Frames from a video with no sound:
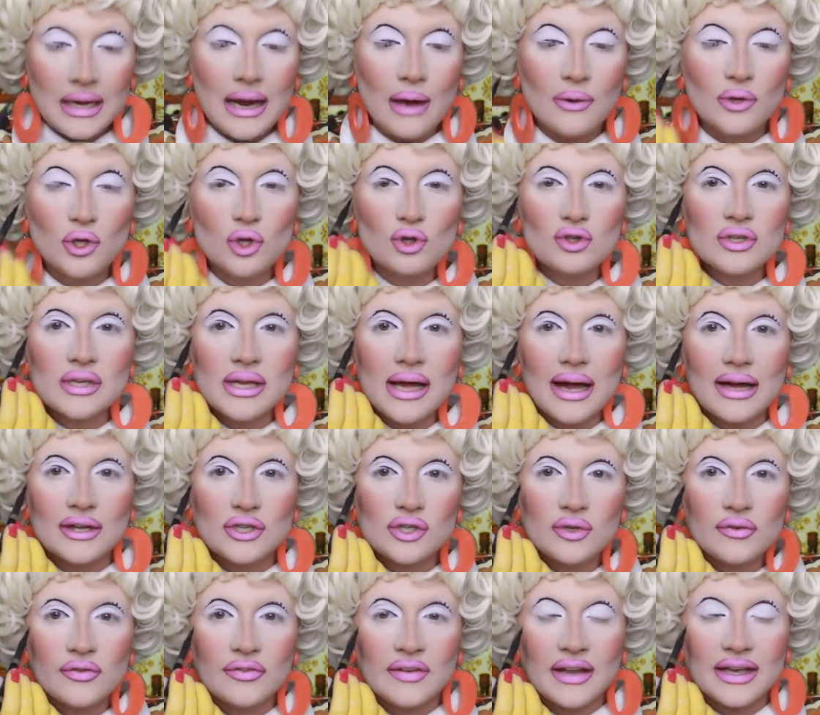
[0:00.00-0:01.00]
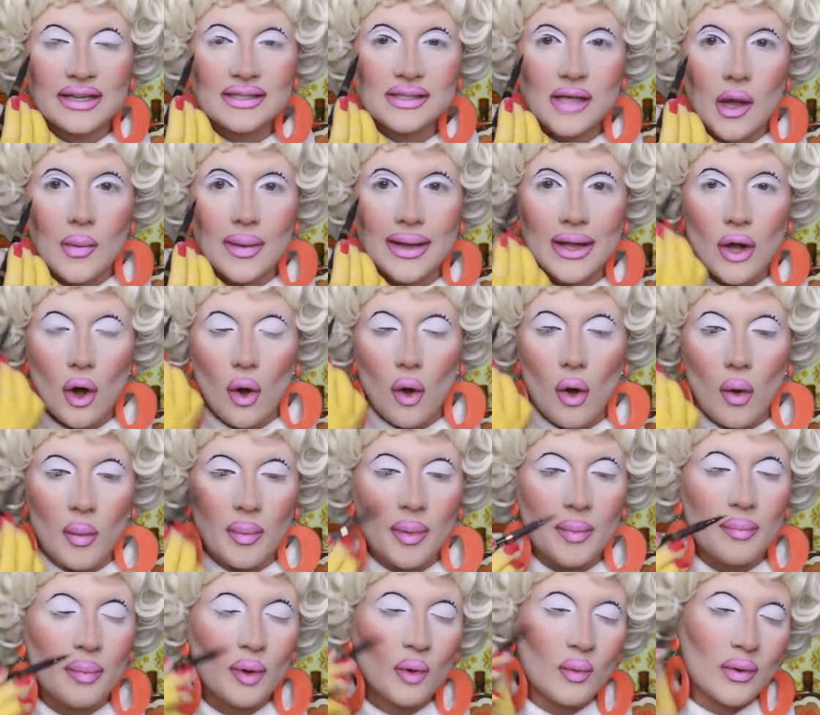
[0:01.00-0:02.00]
Now, usually I do flicks going up,
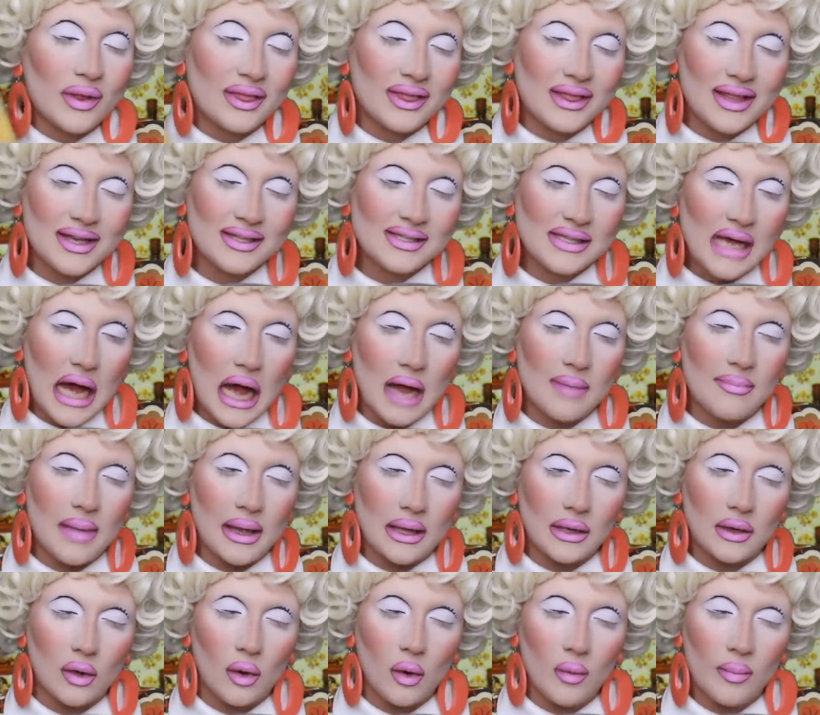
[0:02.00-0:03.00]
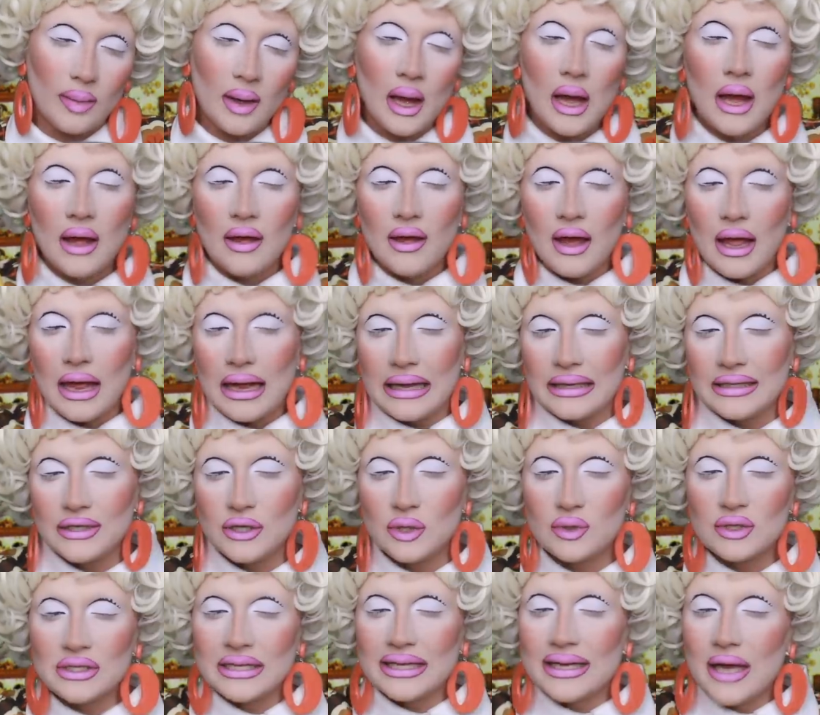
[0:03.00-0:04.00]
but with this eye makeup, it
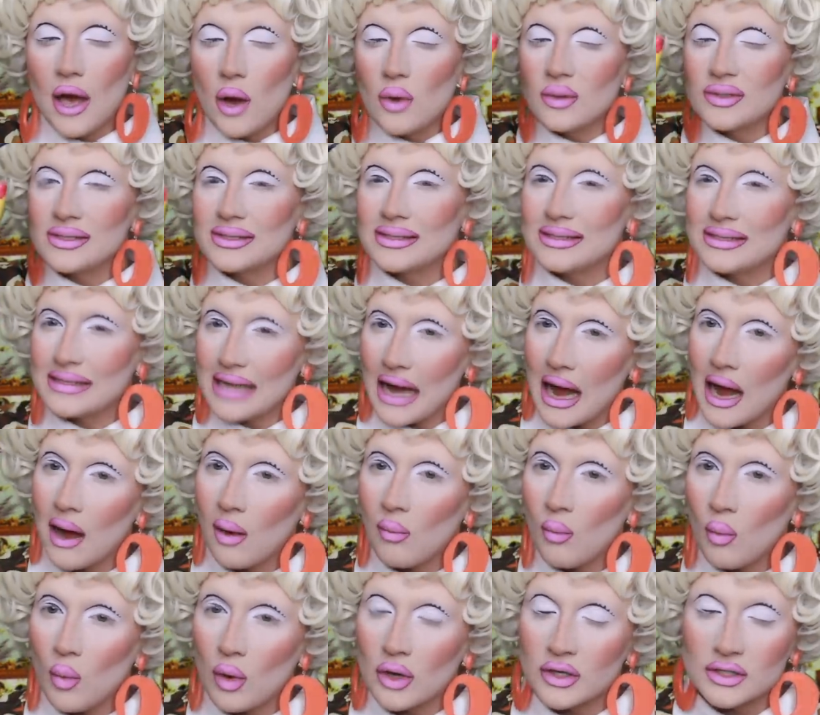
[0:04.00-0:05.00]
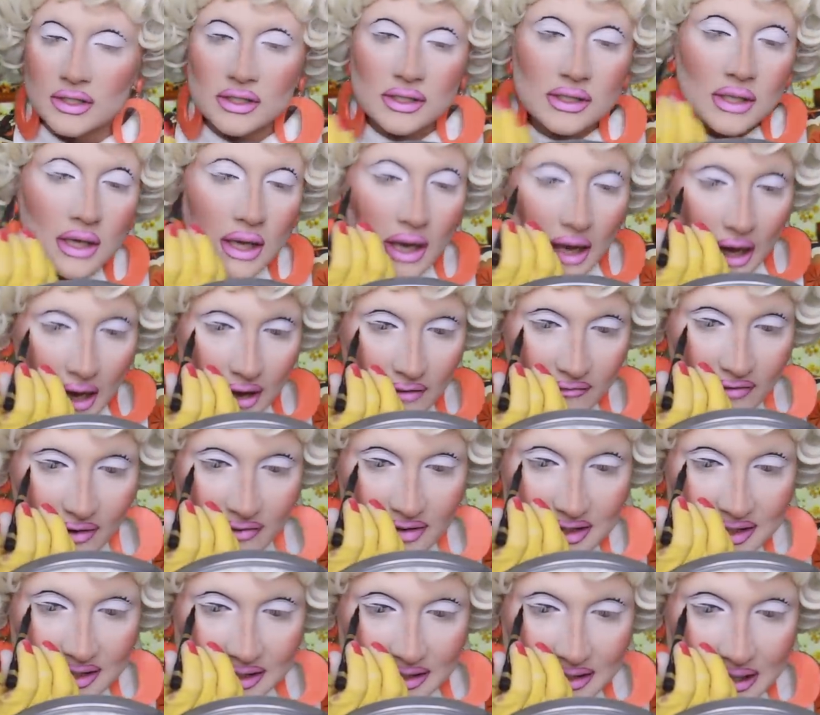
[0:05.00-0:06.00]
usually goes downward and
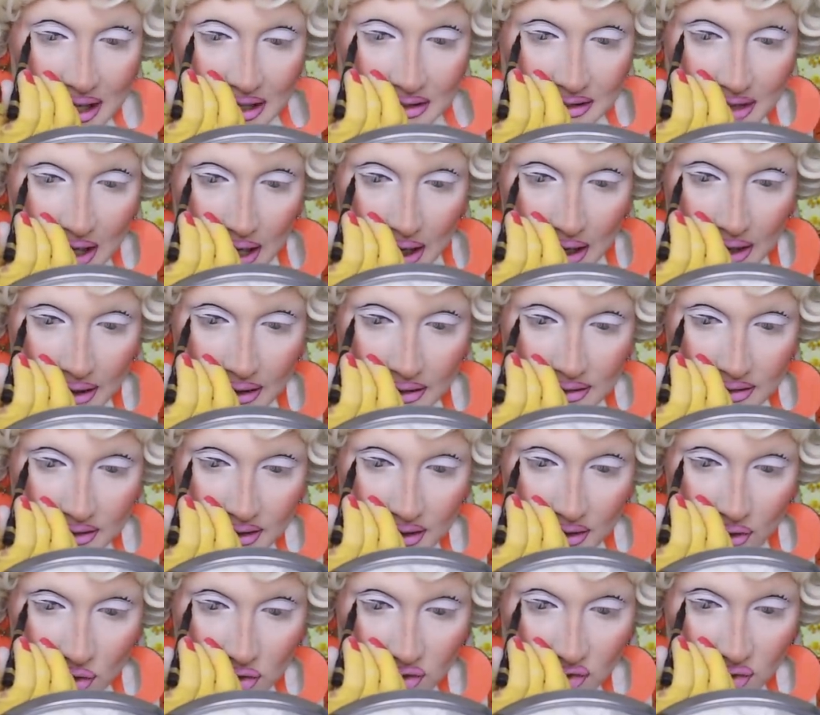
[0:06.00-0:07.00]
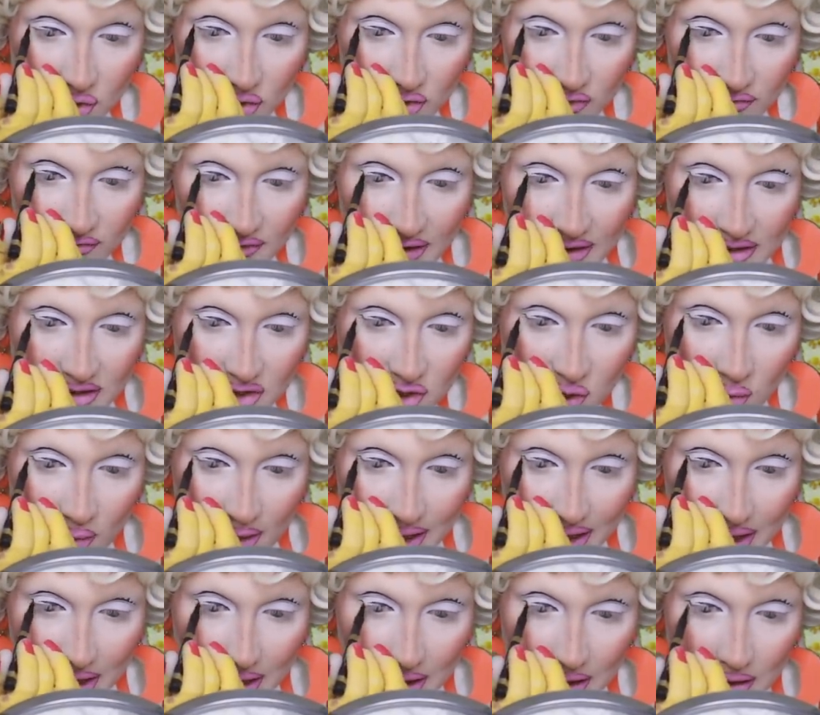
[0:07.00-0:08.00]
very sad-eyed, sort of like
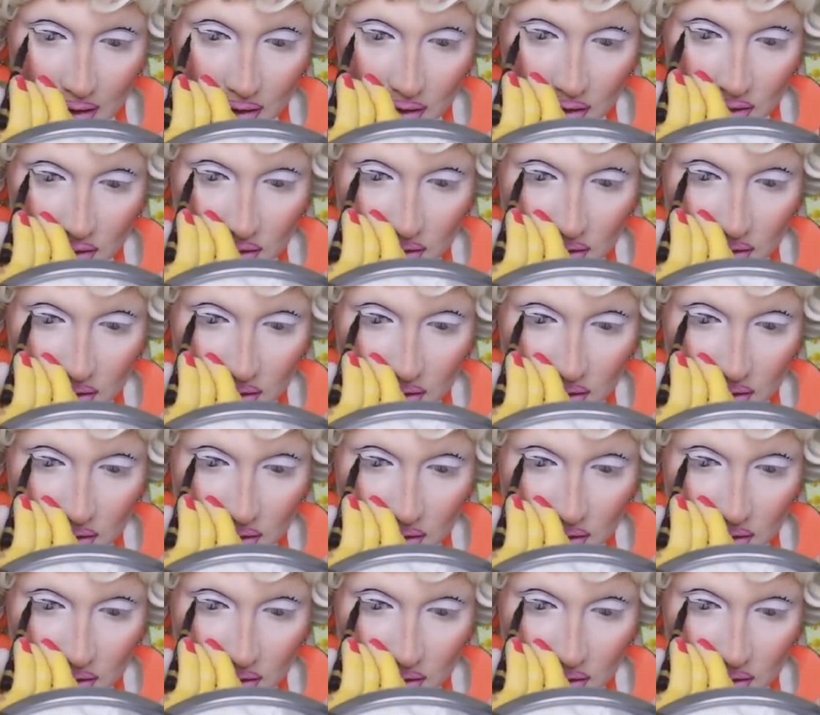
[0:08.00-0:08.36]
Twiggy.